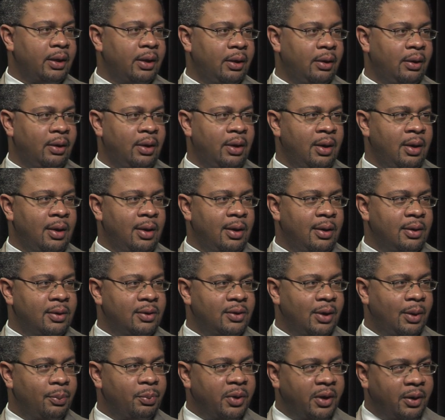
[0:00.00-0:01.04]
and
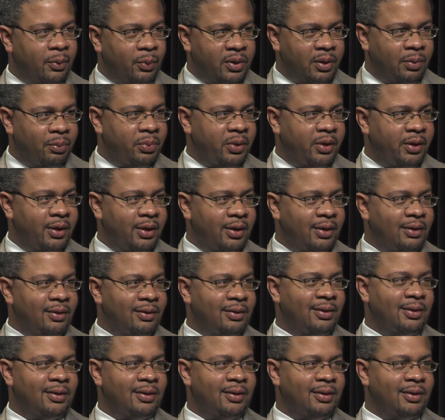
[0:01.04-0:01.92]
jumped in with a bid,